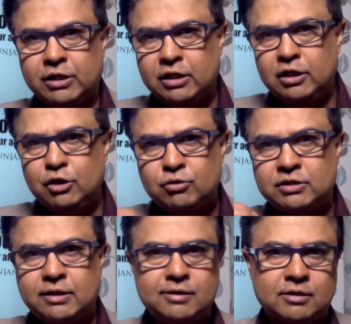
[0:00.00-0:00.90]
EU
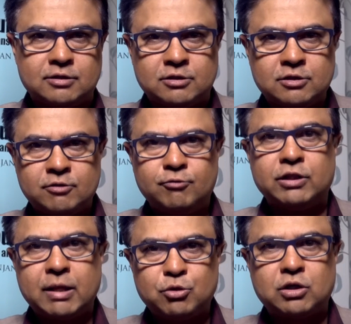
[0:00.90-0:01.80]
citizens for
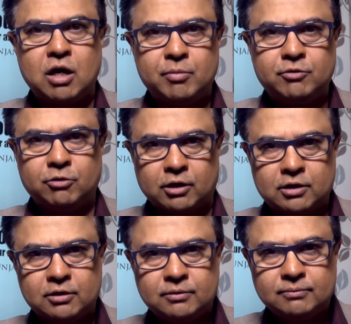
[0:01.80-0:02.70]
them to come and work?